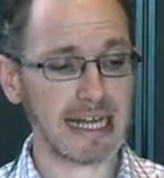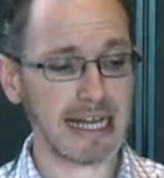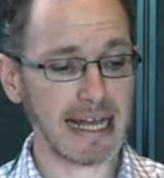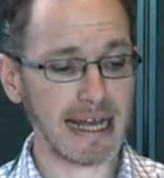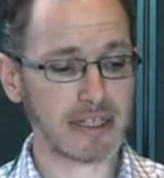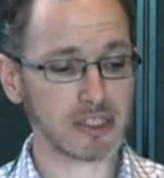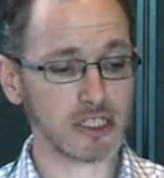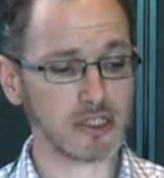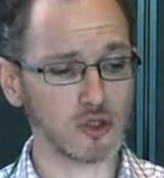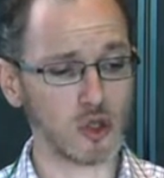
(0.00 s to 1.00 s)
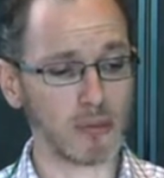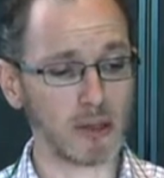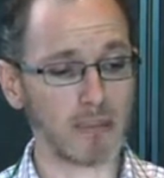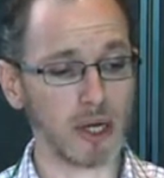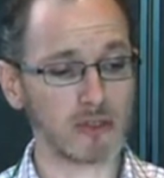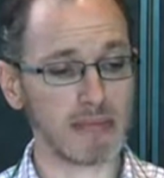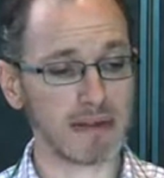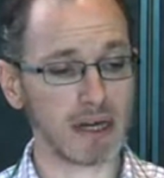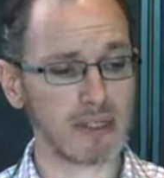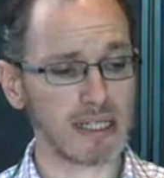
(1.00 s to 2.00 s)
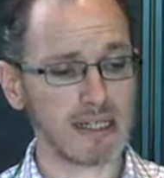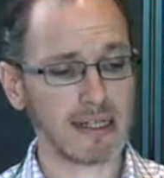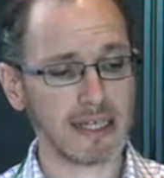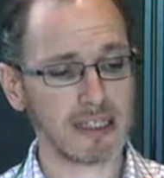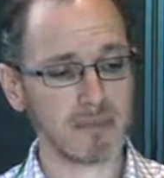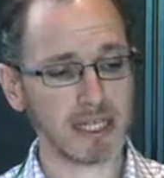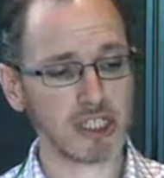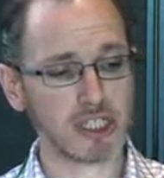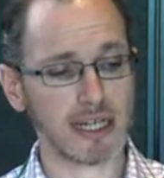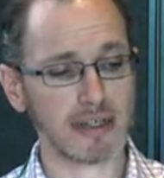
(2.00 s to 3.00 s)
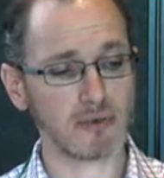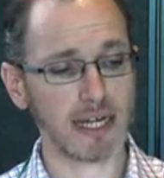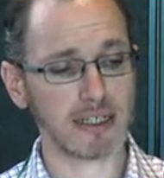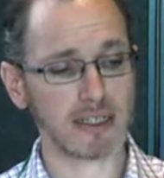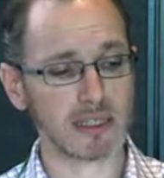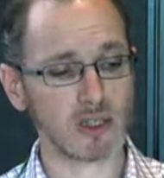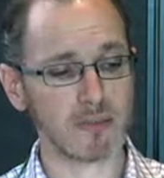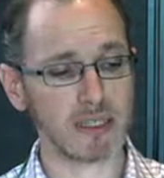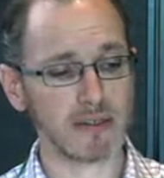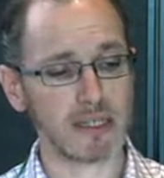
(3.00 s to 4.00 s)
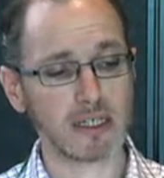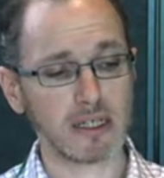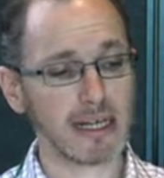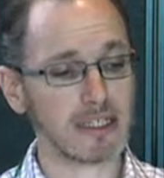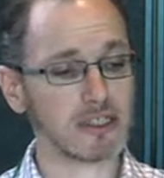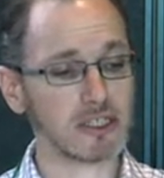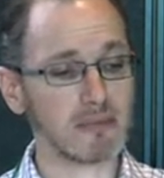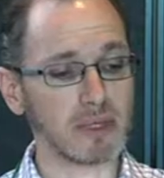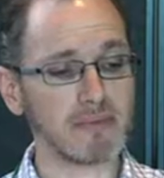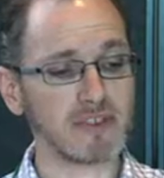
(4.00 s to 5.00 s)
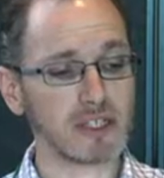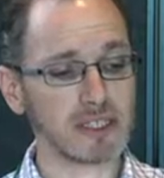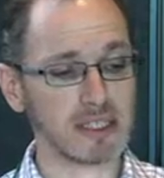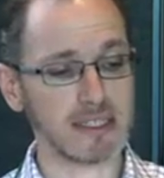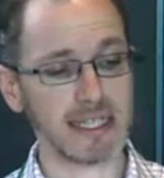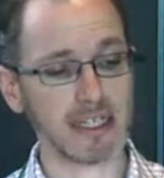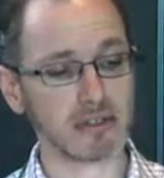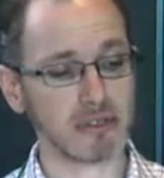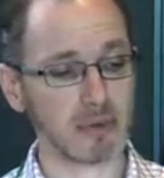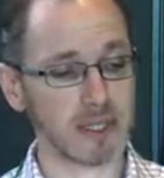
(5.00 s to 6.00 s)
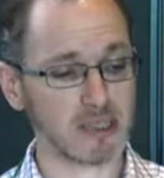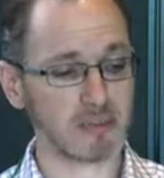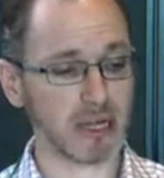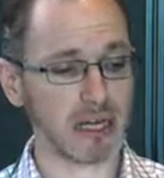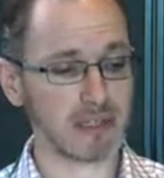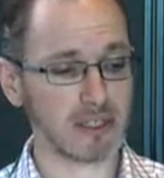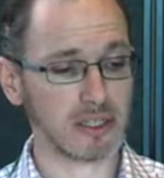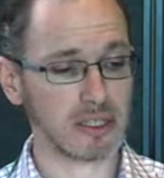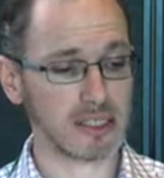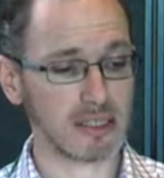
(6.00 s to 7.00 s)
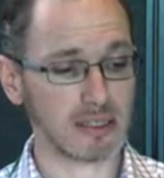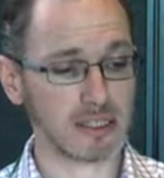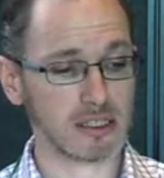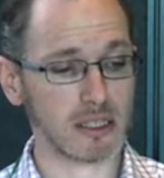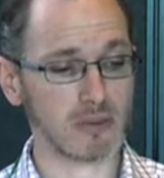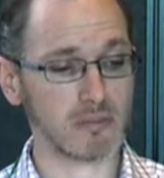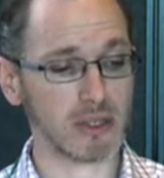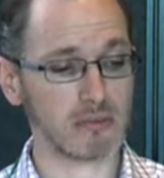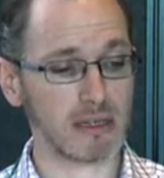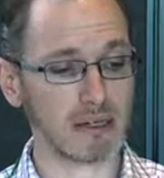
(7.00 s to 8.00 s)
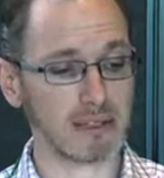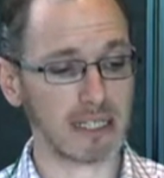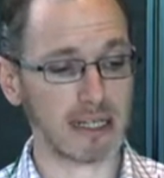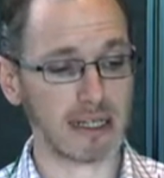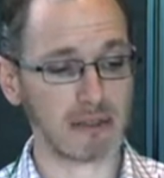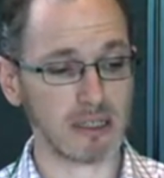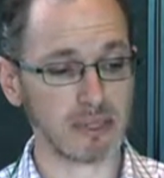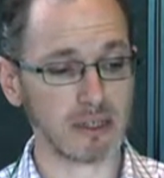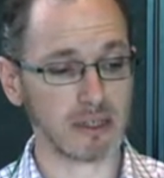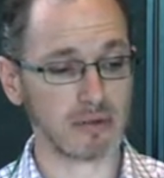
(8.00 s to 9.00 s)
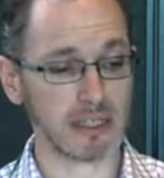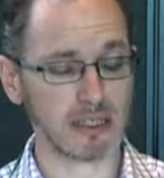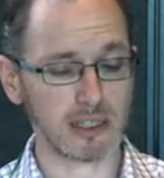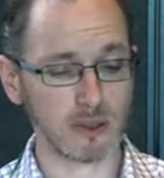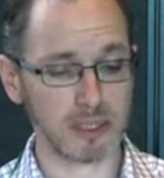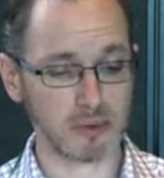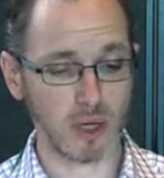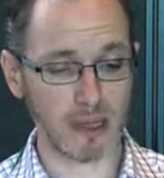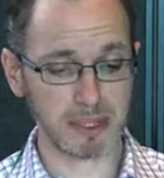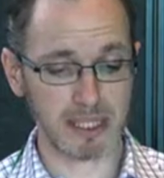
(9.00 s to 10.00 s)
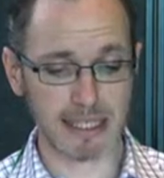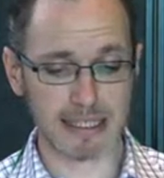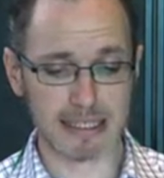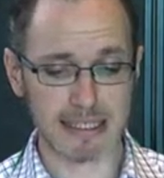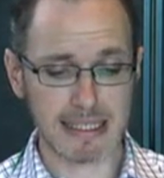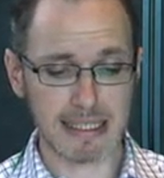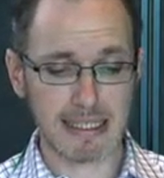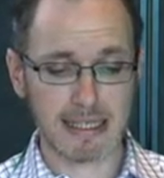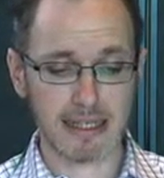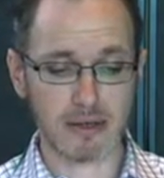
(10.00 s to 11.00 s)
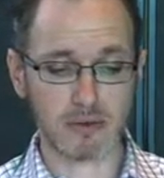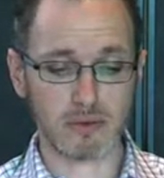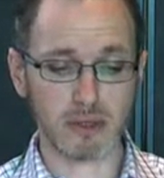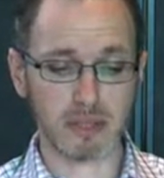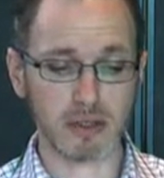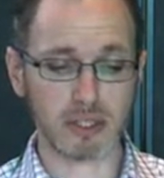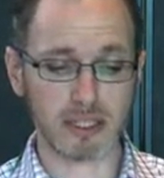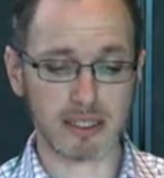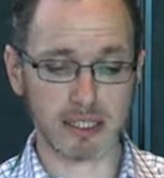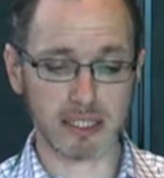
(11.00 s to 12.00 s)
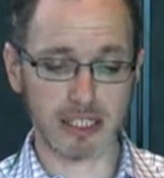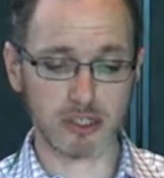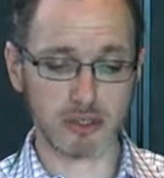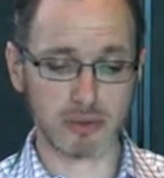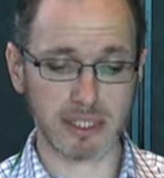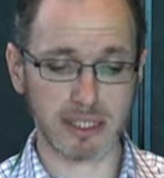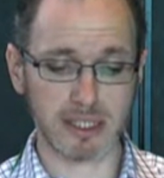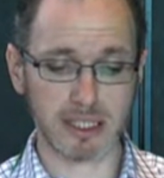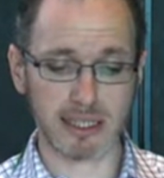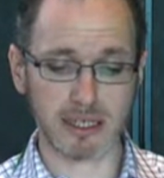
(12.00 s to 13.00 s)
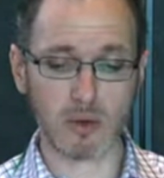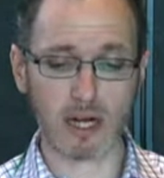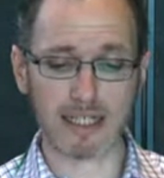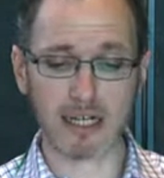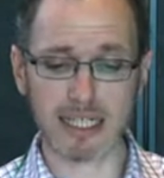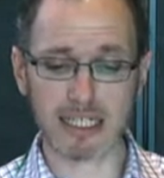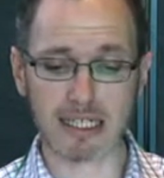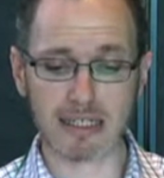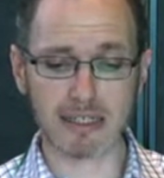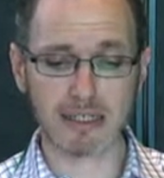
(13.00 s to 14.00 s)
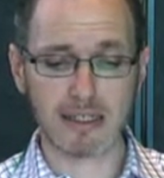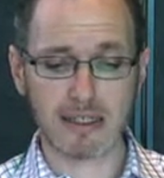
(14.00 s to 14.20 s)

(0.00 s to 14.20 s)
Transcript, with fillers: uh, just normal bone marrow, and the patient had radiotherapy uh, to some lymph nodes in the neck three weeks prior, and you can see that there's no bone marrow in that area because the radiotherapy's wiped it out. And when we look at it in sagittal, we can see that quite nicely.